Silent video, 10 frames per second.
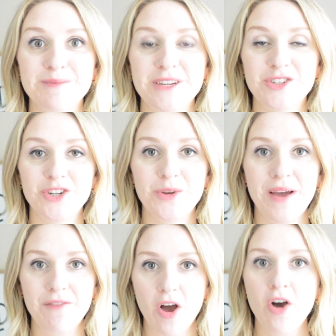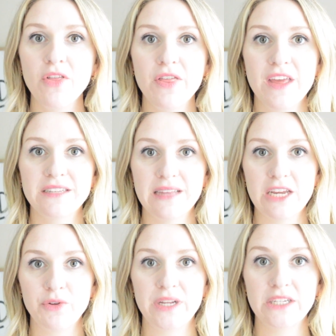Make sure you have all the things that
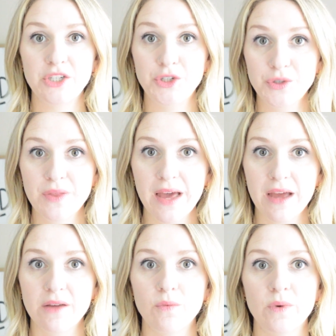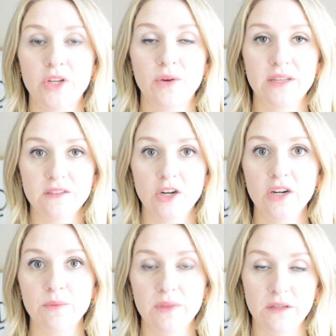you need to do that when you get
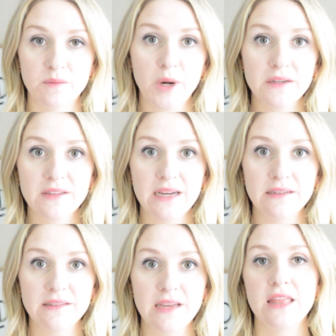started with this process.